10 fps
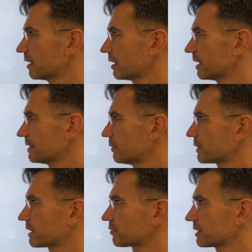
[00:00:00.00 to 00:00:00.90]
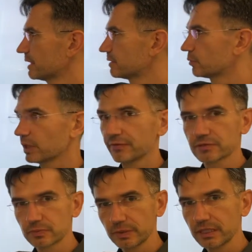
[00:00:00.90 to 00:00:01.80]
And then we can relate the wave
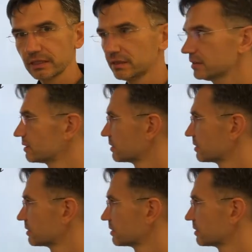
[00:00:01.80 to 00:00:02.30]
speed